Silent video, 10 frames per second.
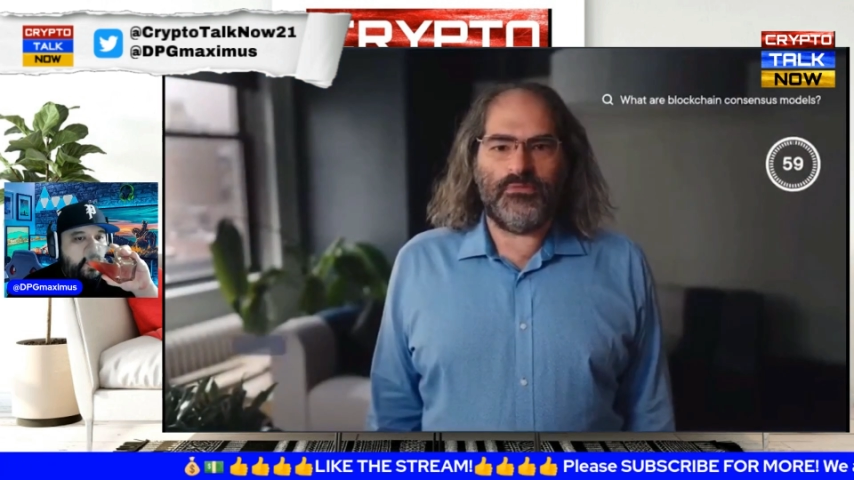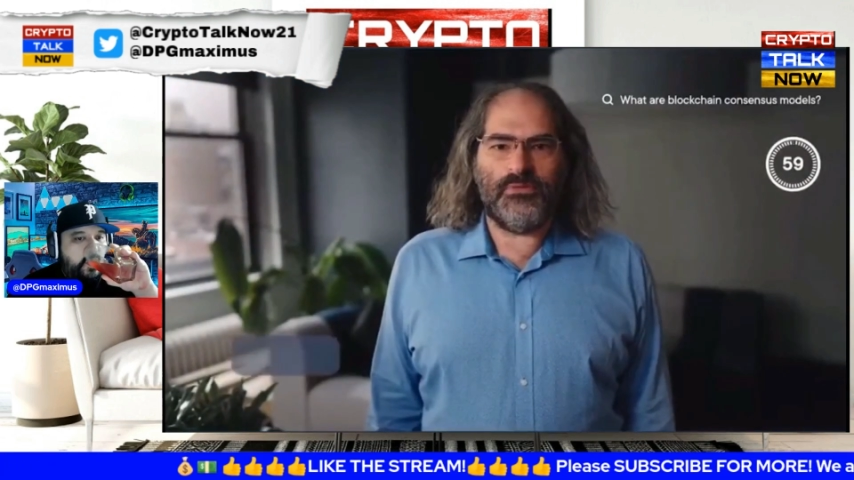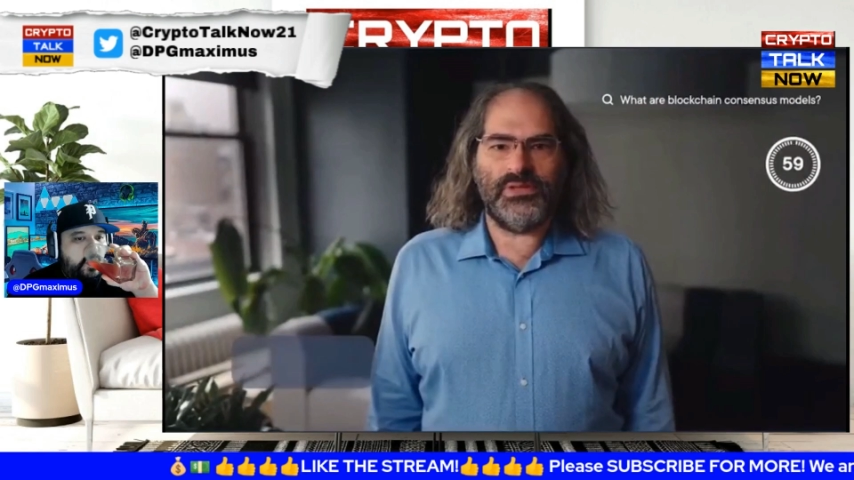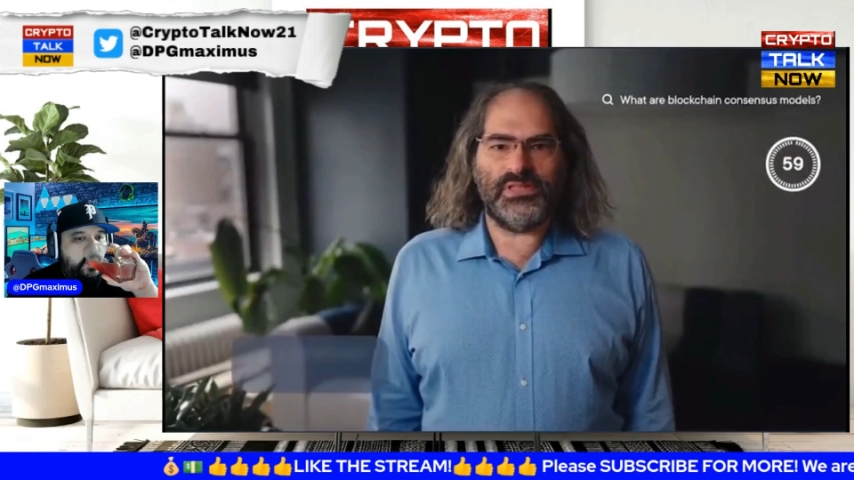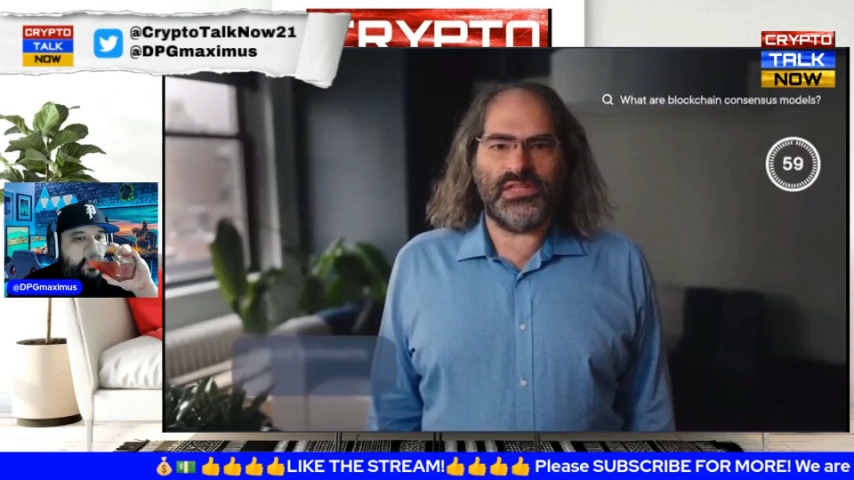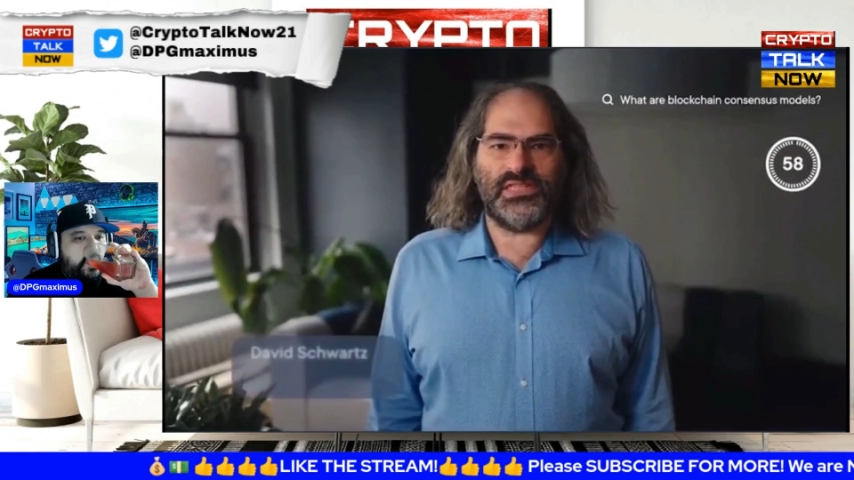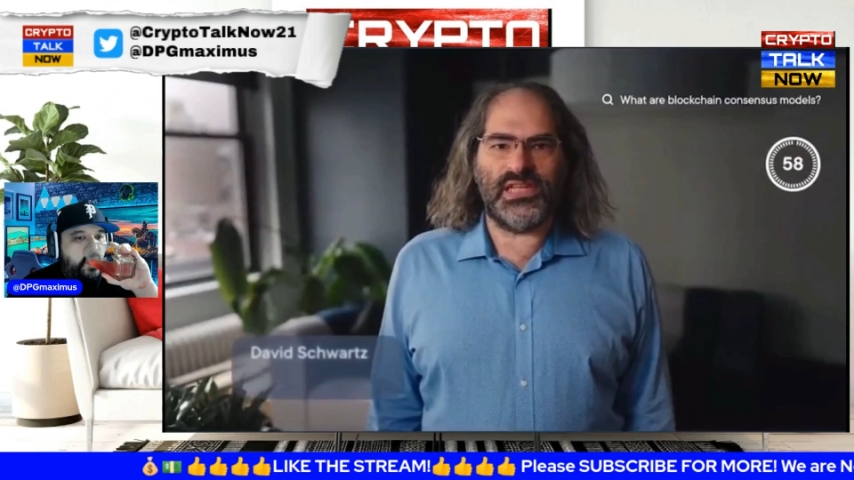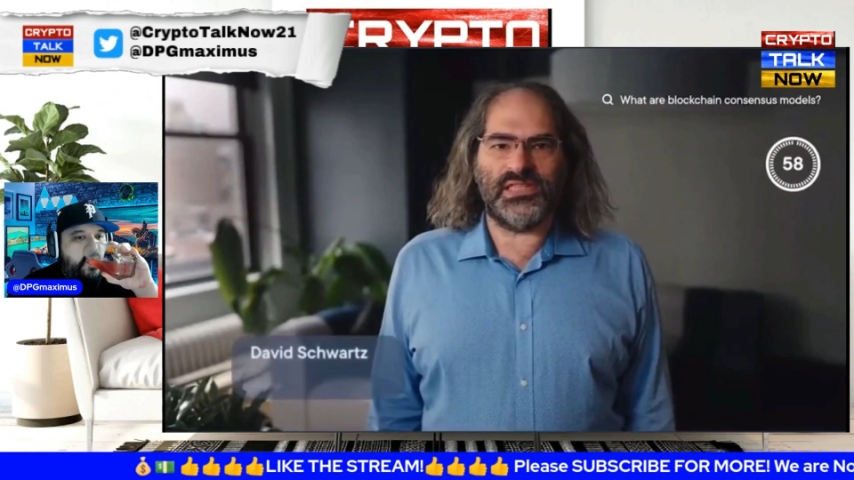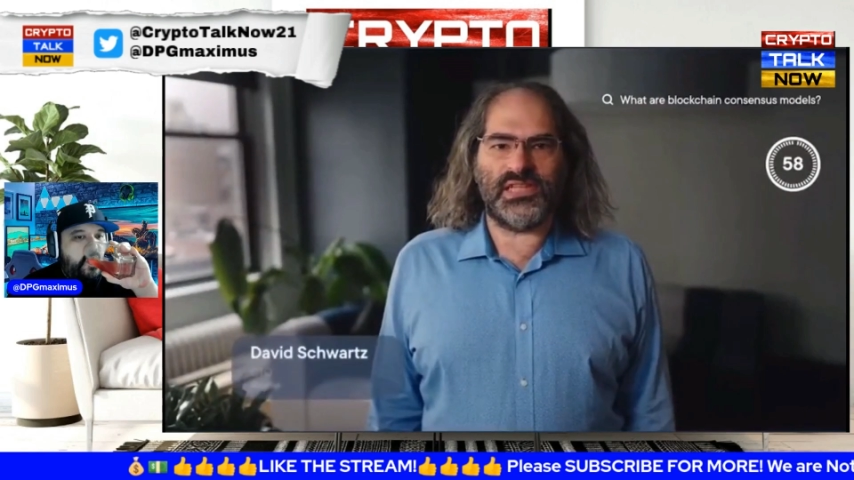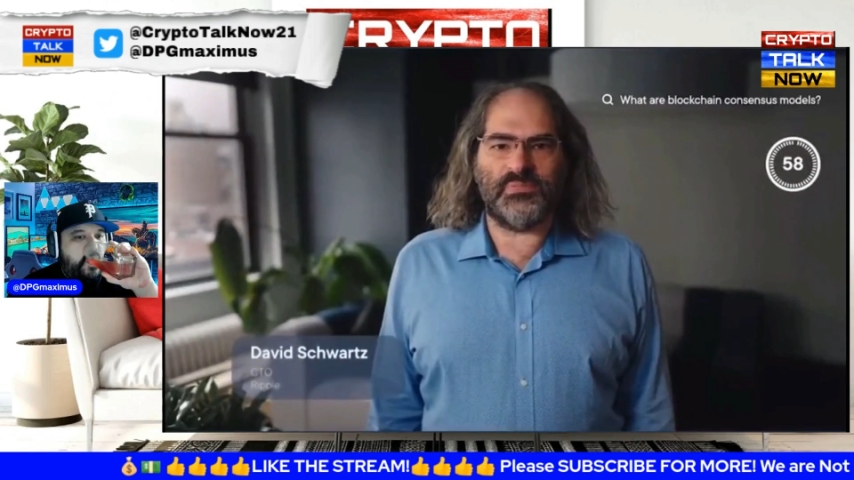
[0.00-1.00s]
the first
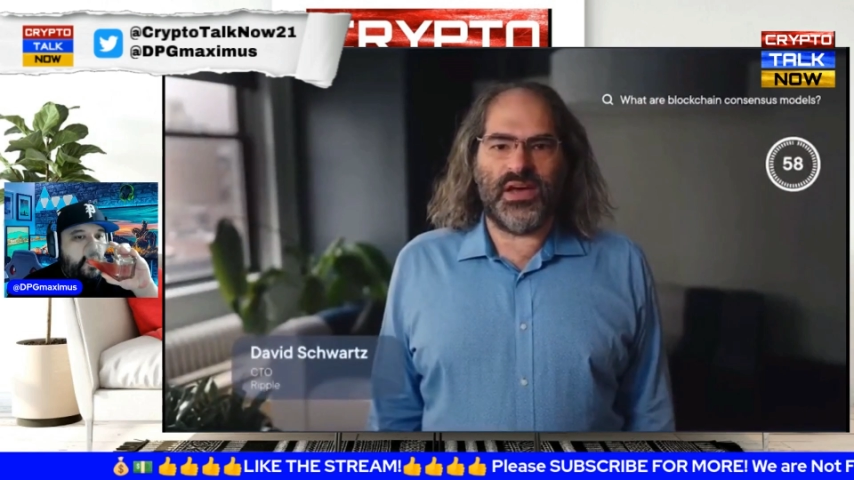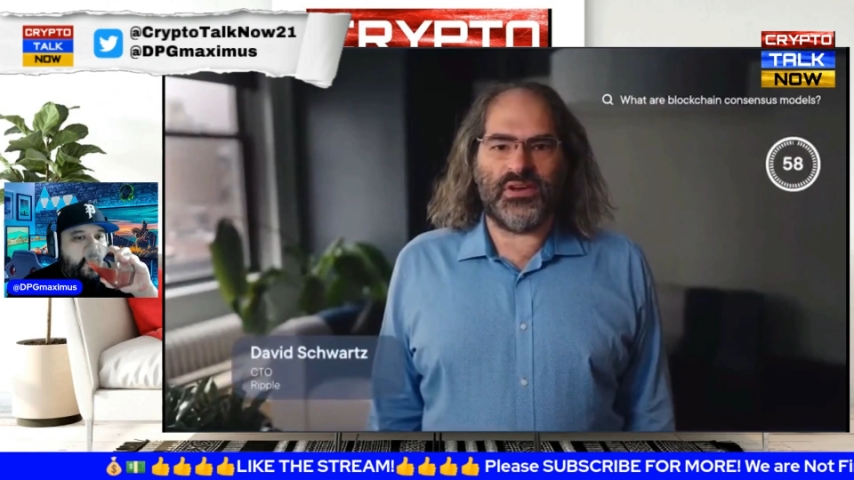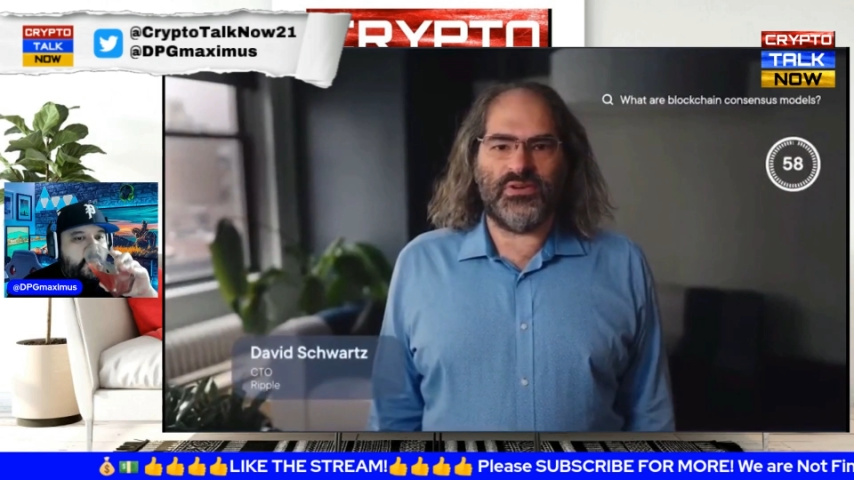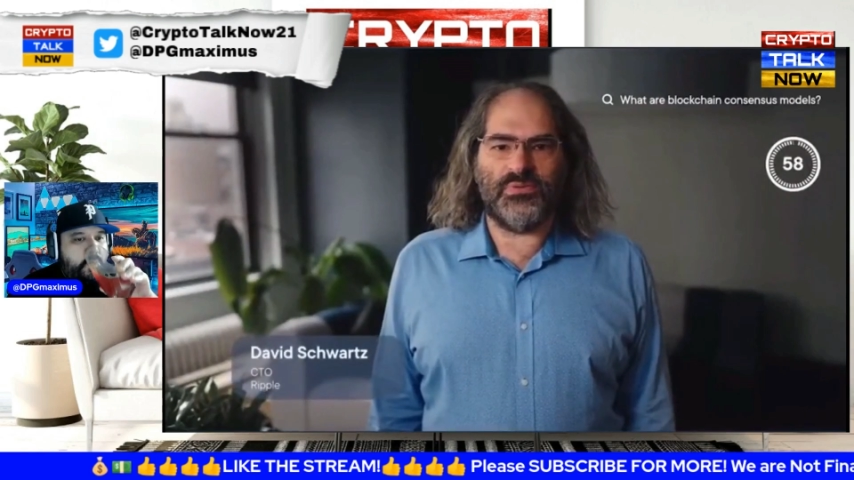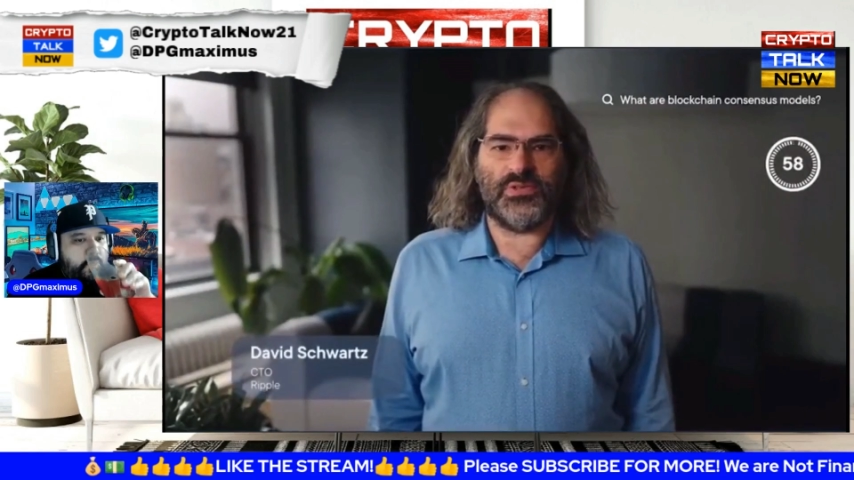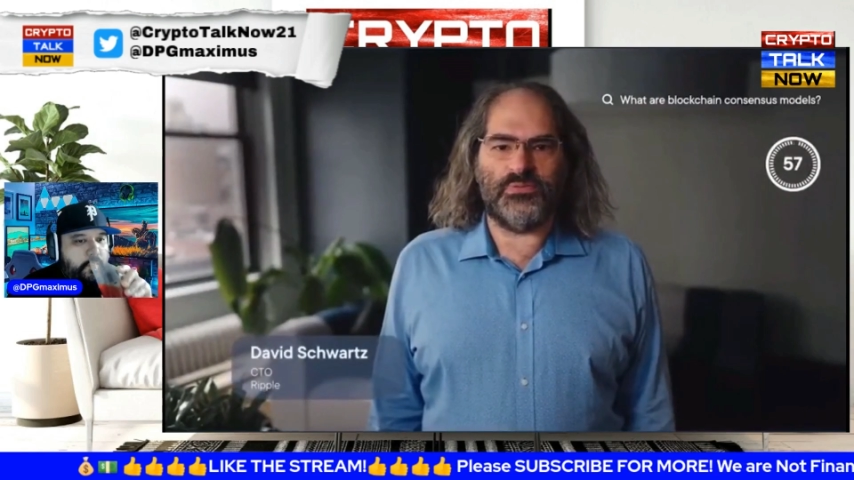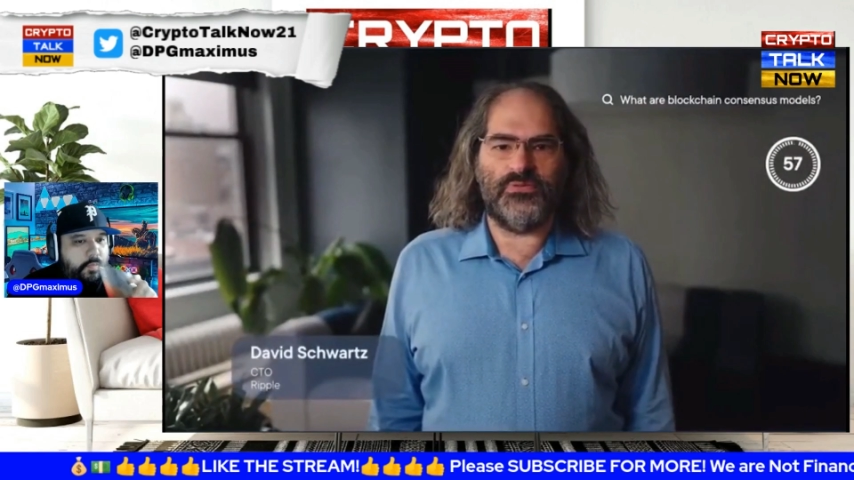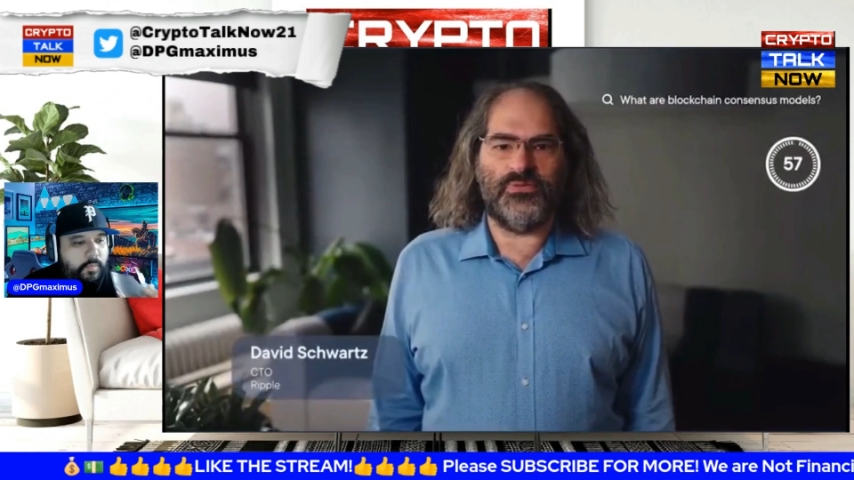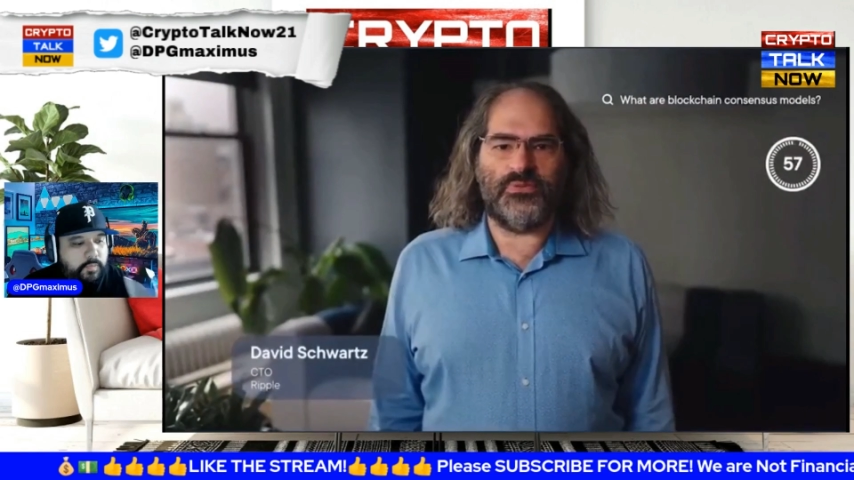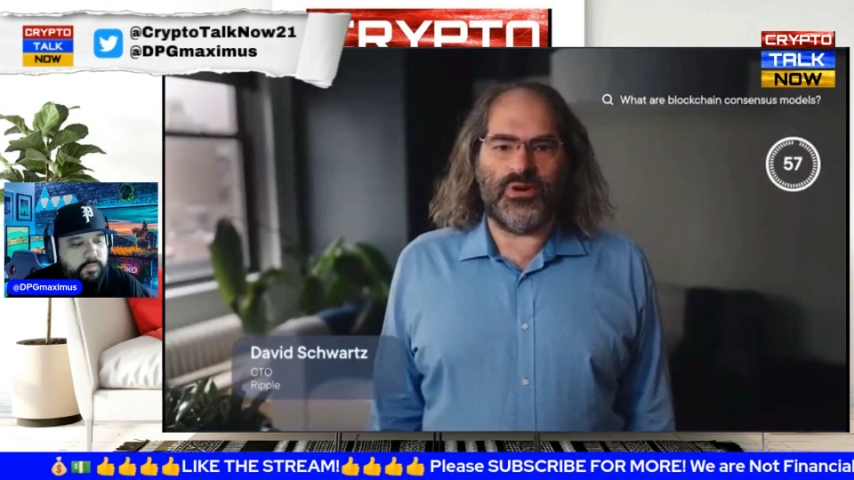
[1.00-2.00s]
consensus model was
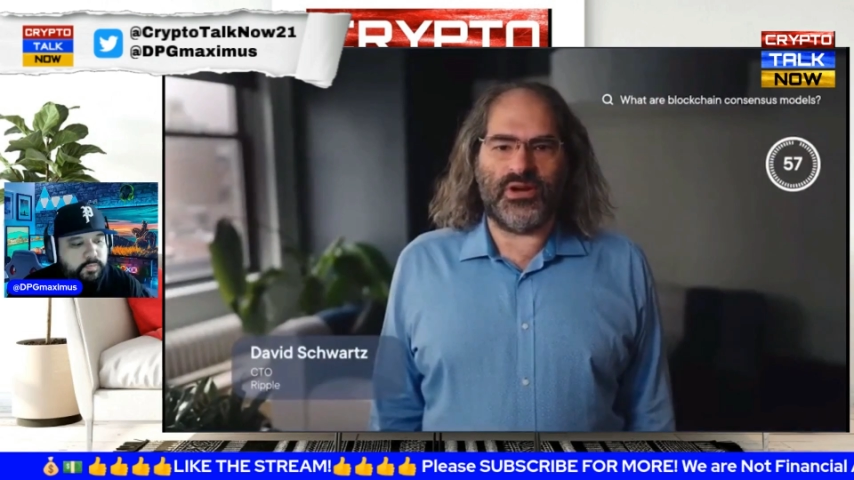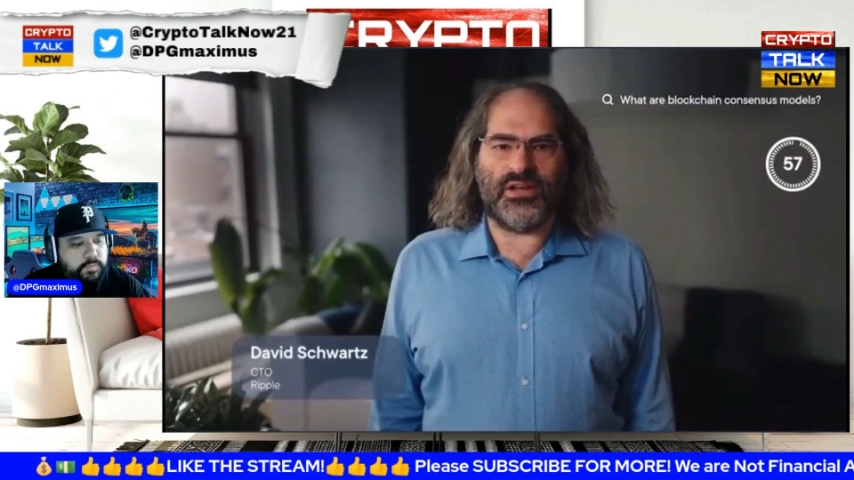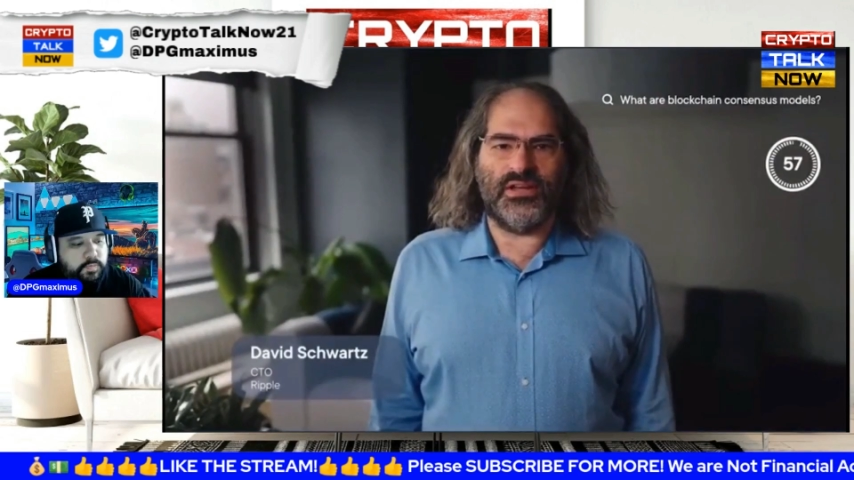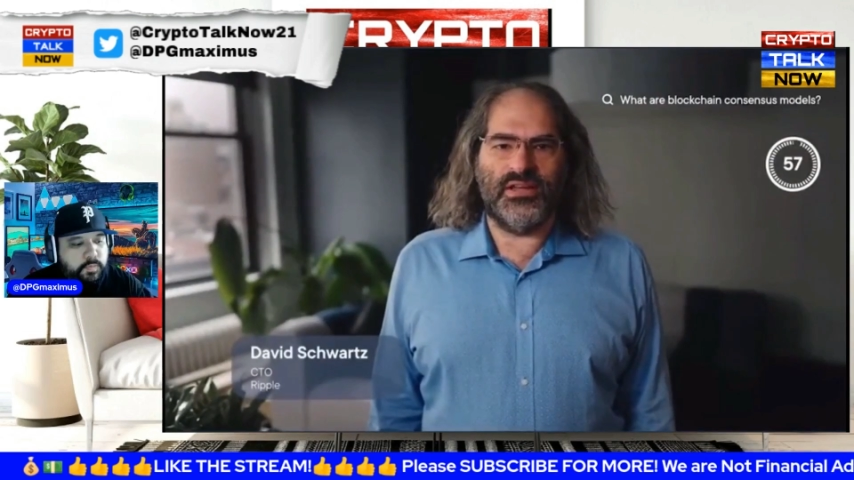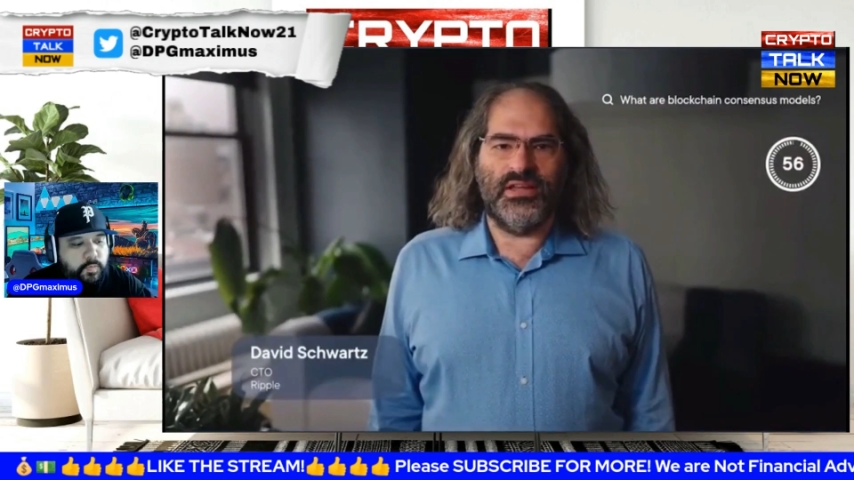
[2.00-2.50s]
proof of work.